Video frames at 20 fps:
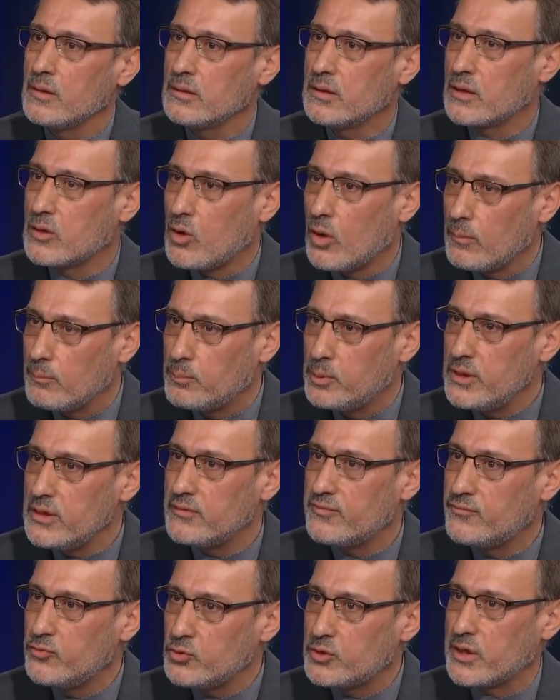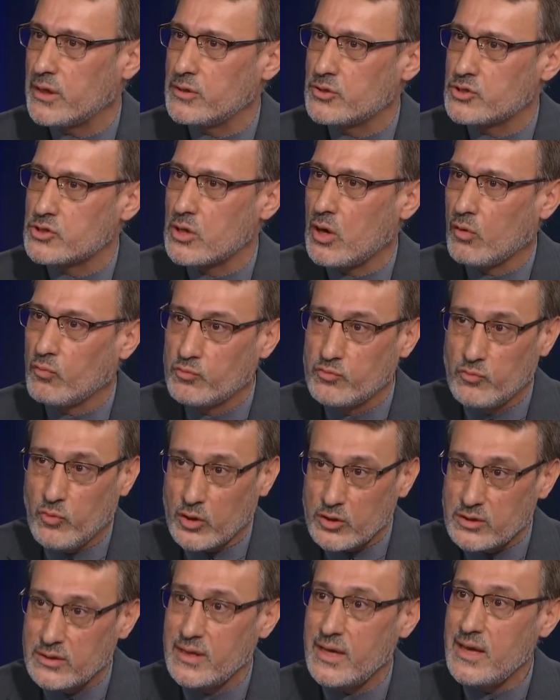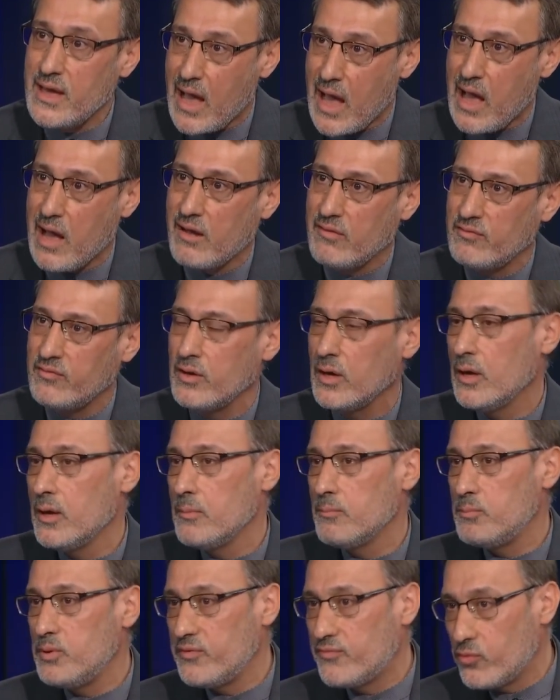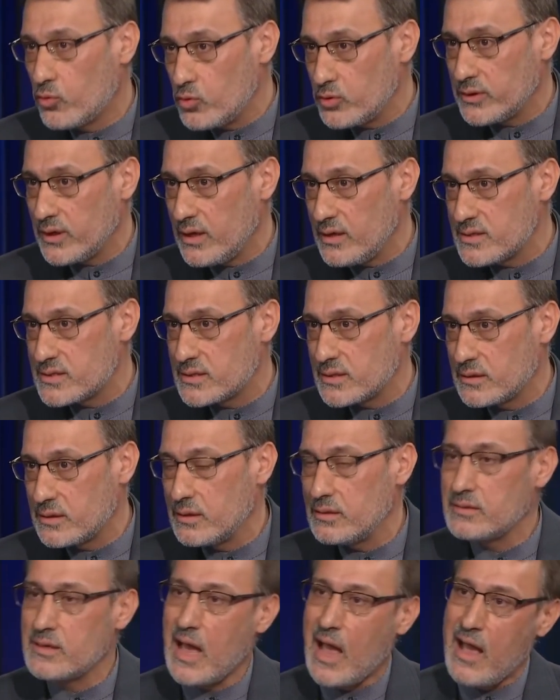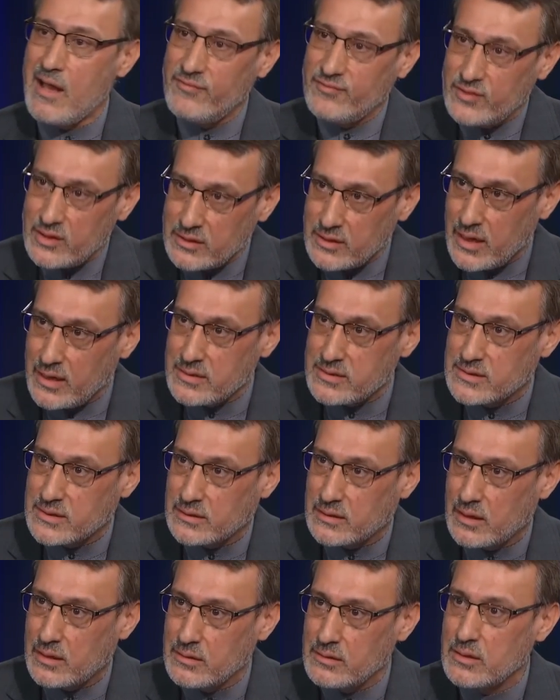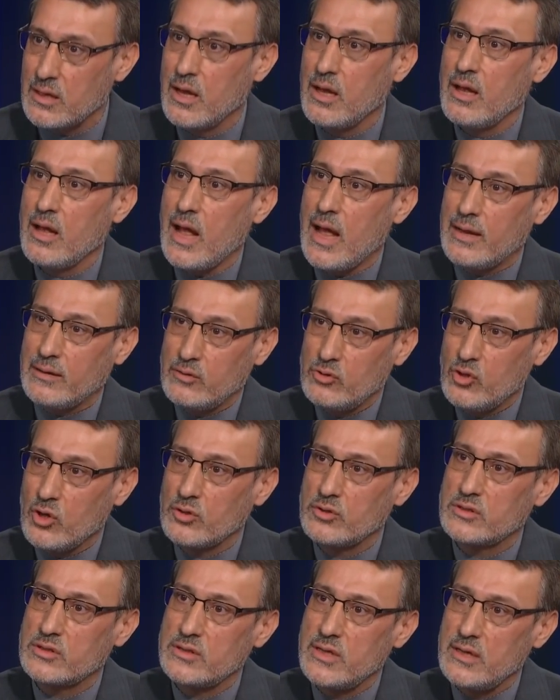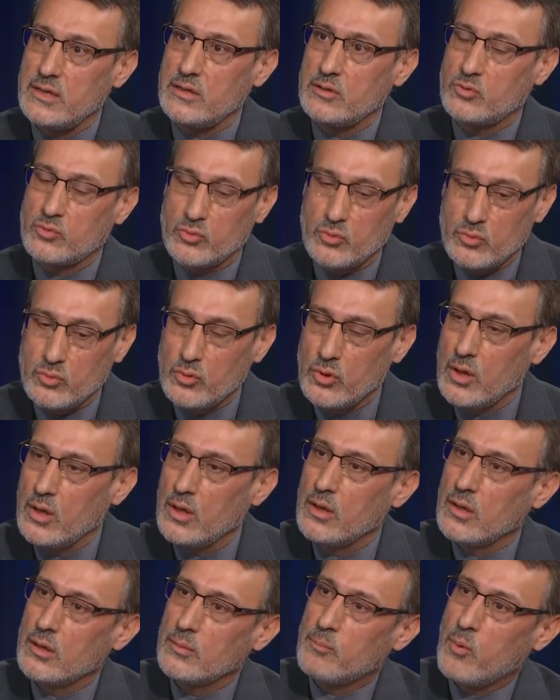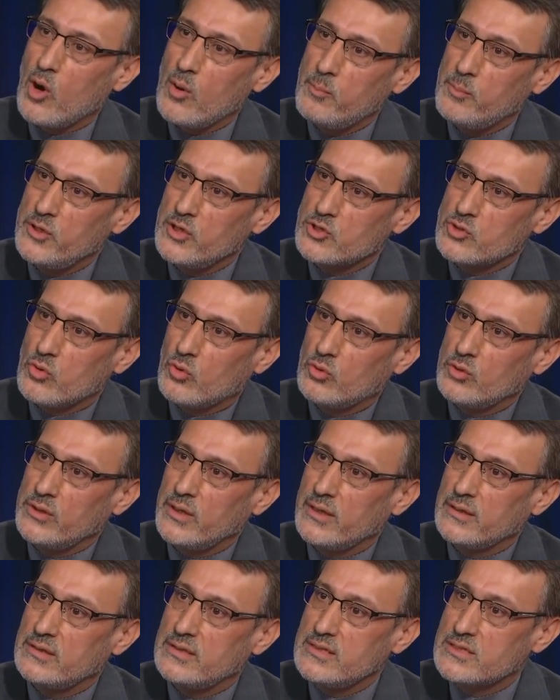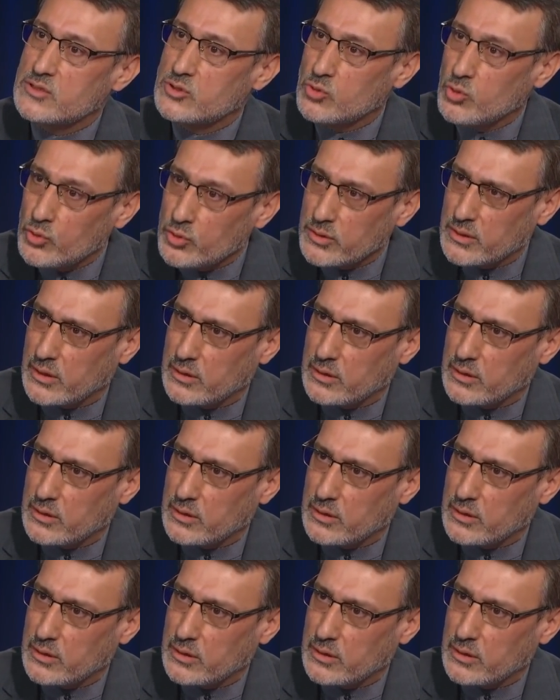the complete footage of what they have before the incident, after the incident, and not really to publish only a distorted...